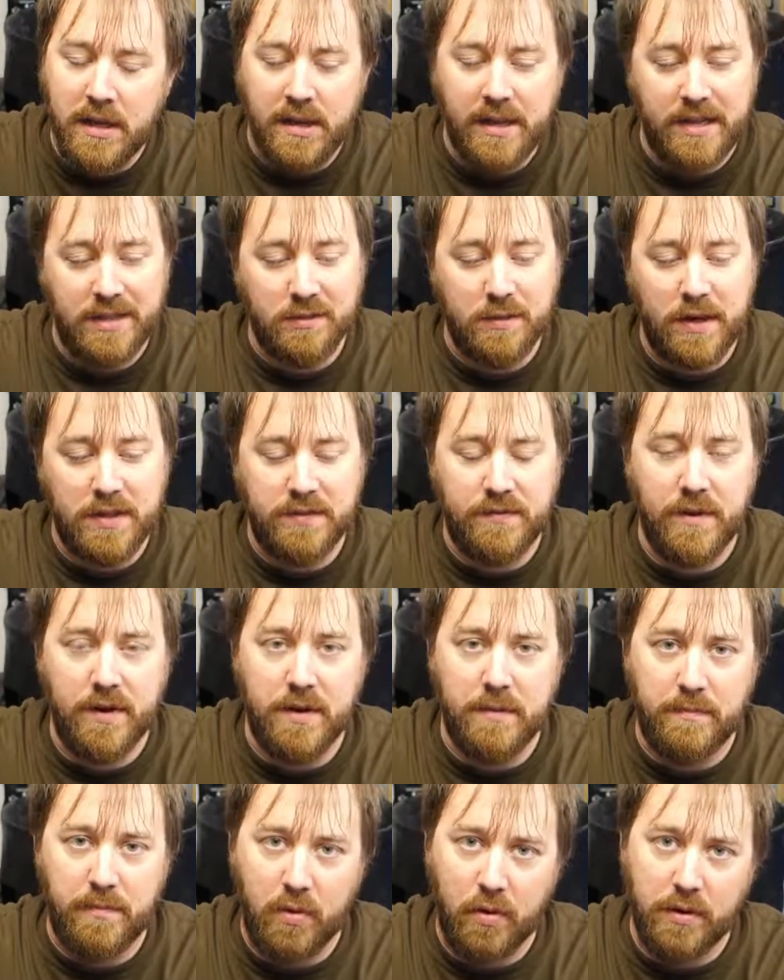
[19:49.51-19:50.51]
That's why it's
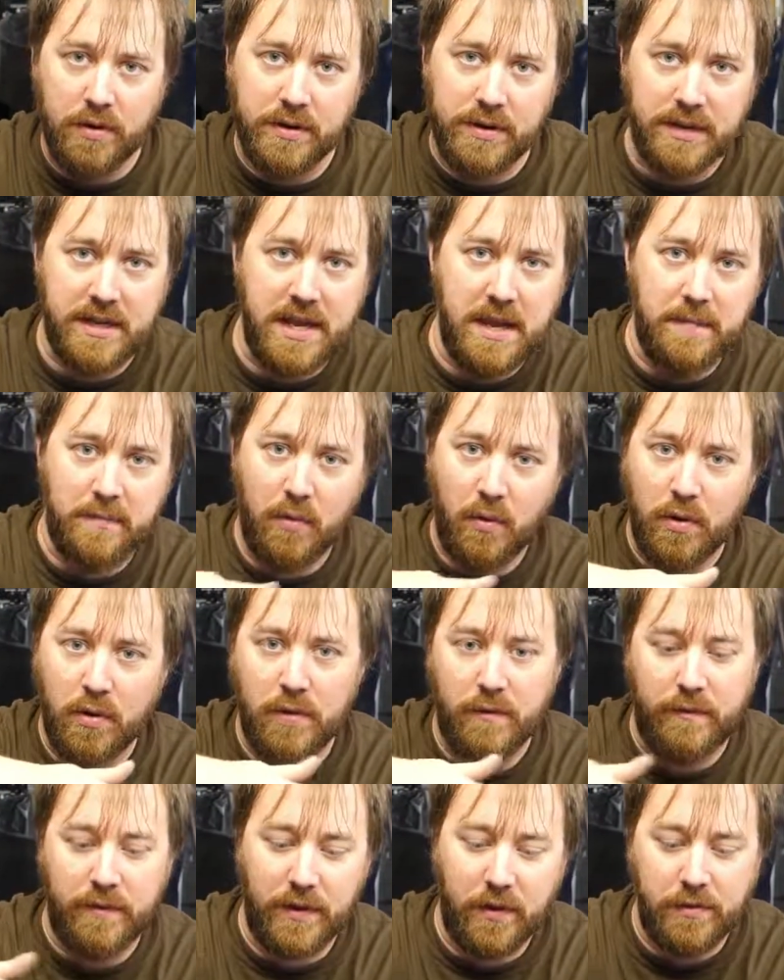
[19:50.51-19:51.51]
very important to keep
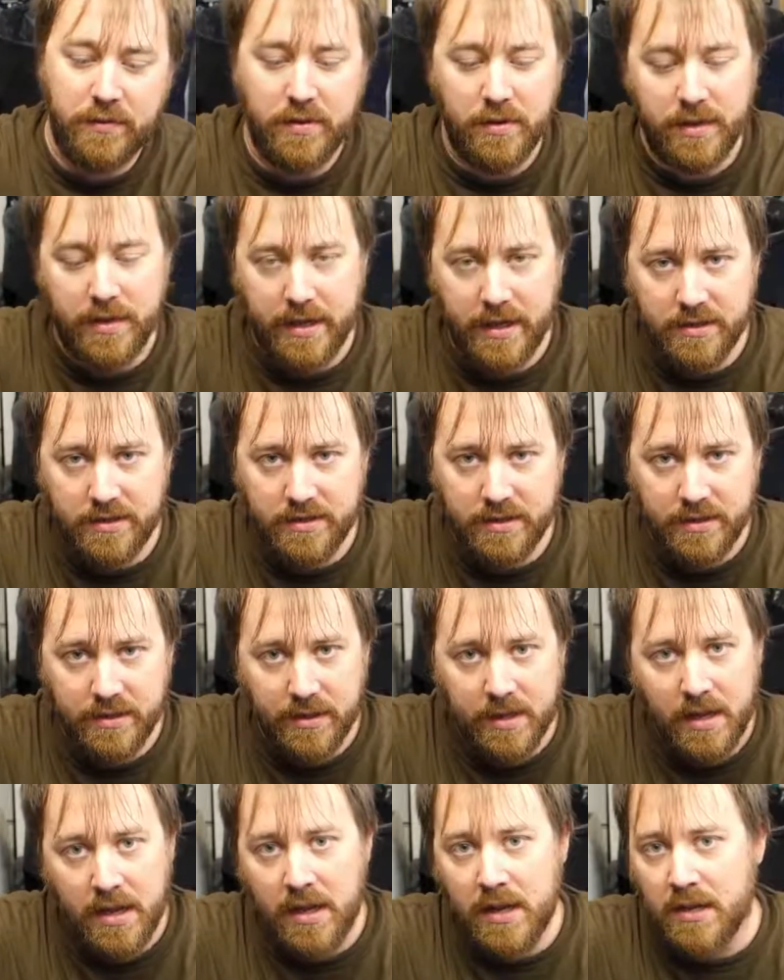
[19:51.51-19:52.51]
oil flowing to the engine